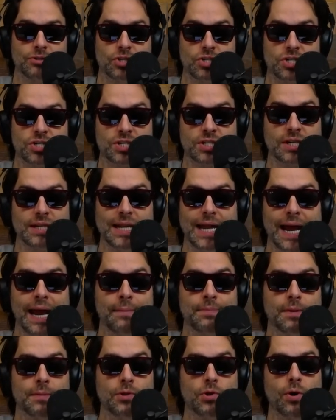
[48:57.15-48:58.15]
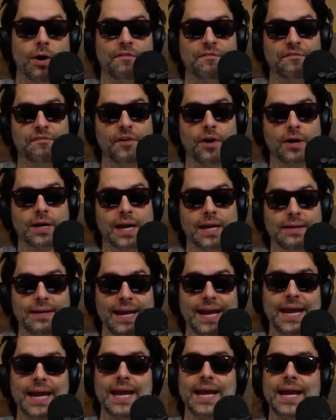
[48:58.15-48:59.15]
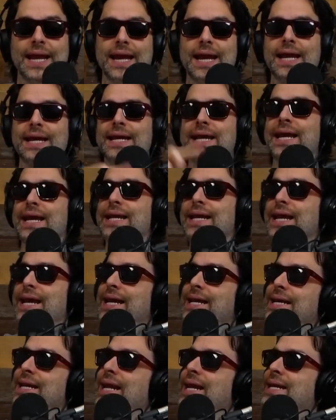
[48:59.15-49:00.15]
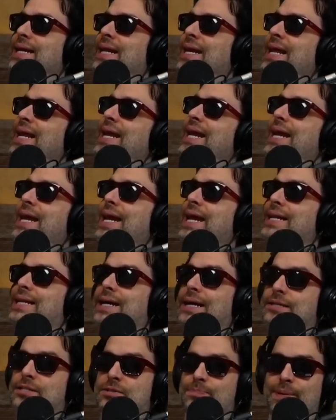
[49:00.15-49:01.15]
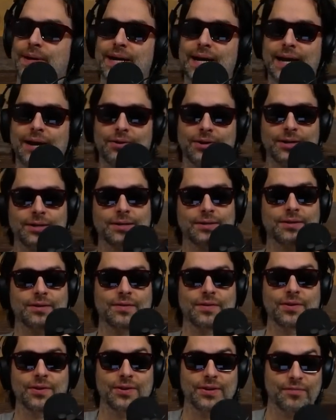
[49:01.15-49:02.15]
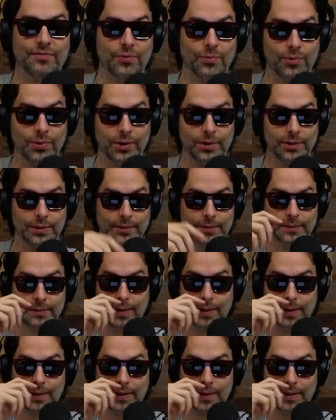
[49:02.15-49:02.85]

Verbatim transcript: Just slammed them to a fucking. The guy's spinning out into, in a different world.